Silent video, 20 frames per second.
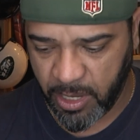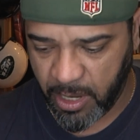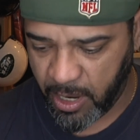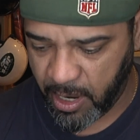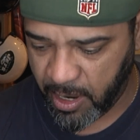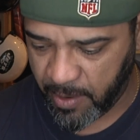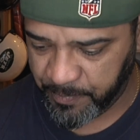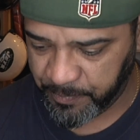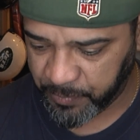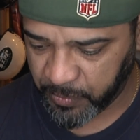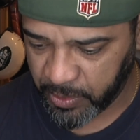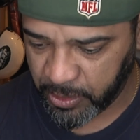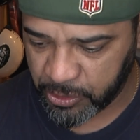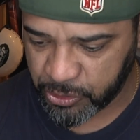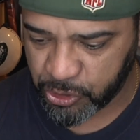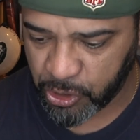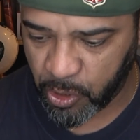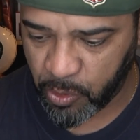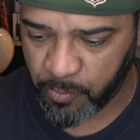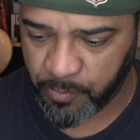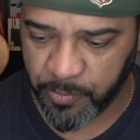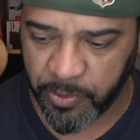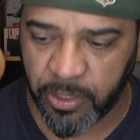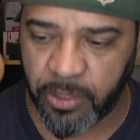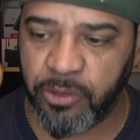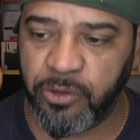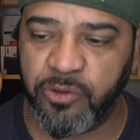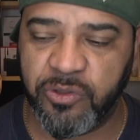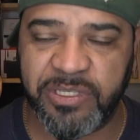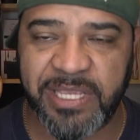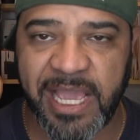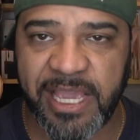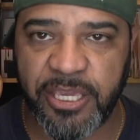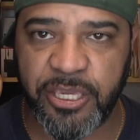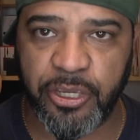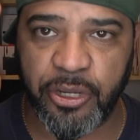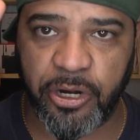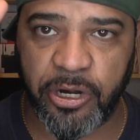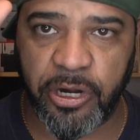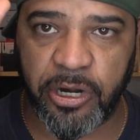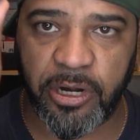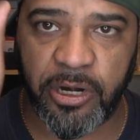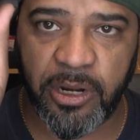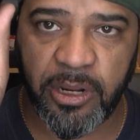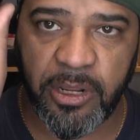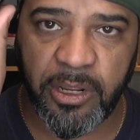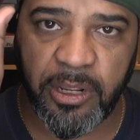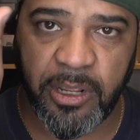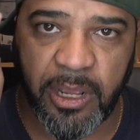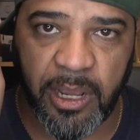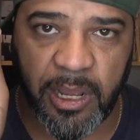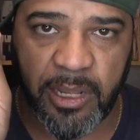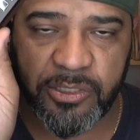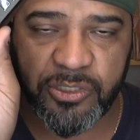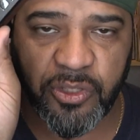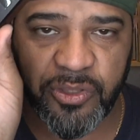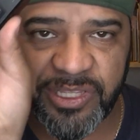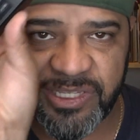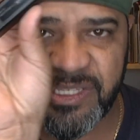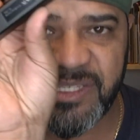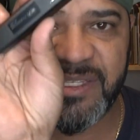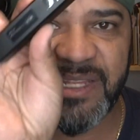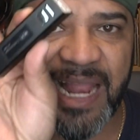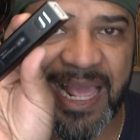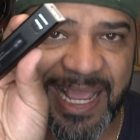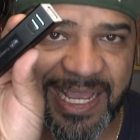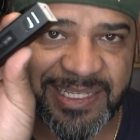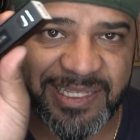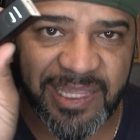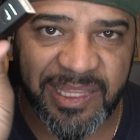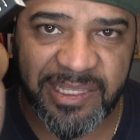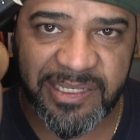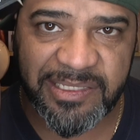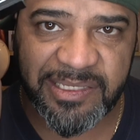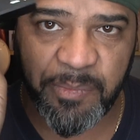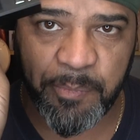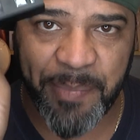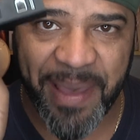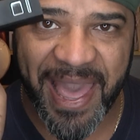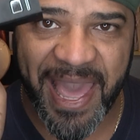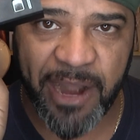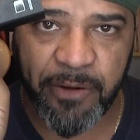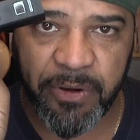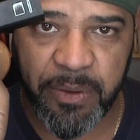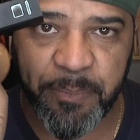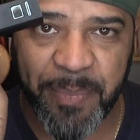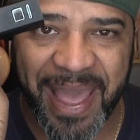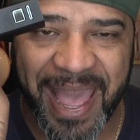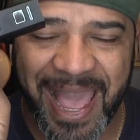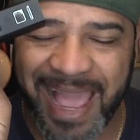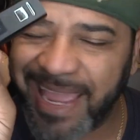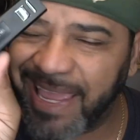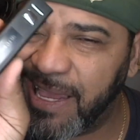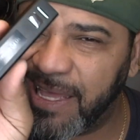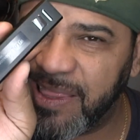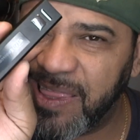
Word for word: Um, so you take your, uh, so this is, like I said, this is a battery pack.